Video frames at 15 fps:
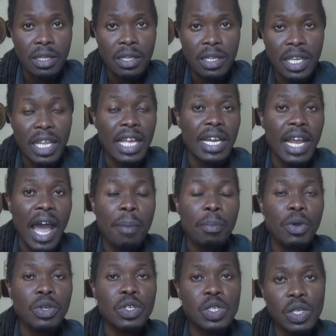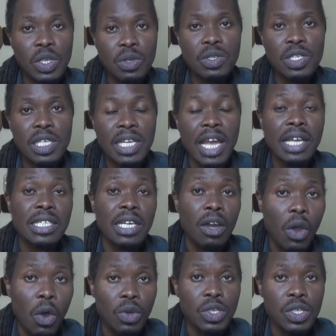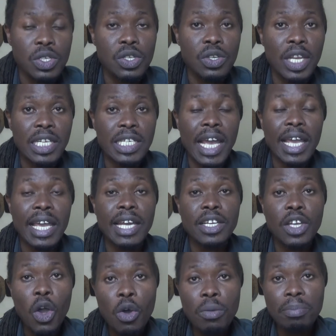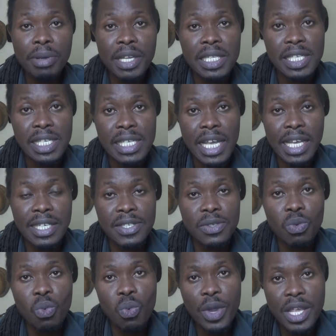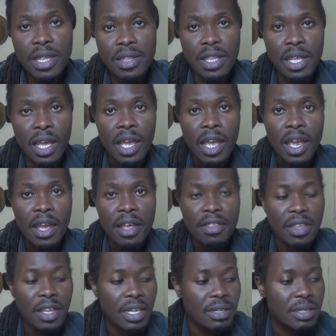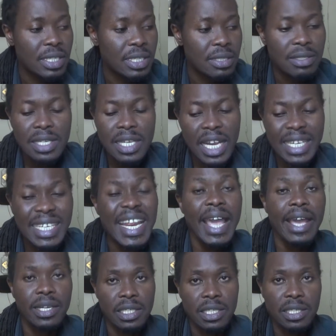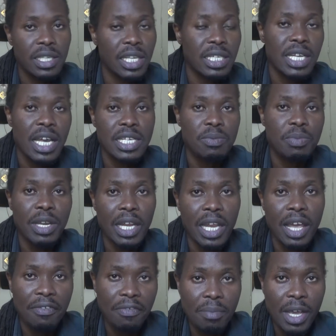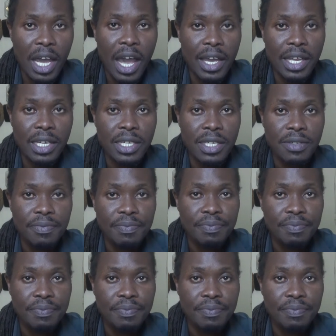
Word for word: Then I'm going to lose it at a cost so that I can compensate with the, the dent that has been left behind.